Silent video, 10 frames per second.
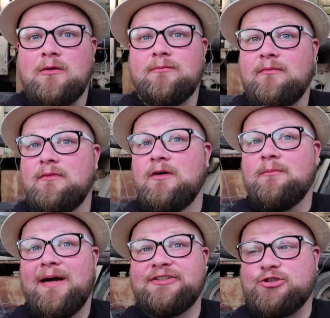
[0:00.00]
Is yours good?
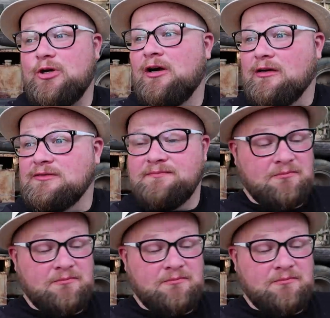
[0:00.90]
Mine's strong.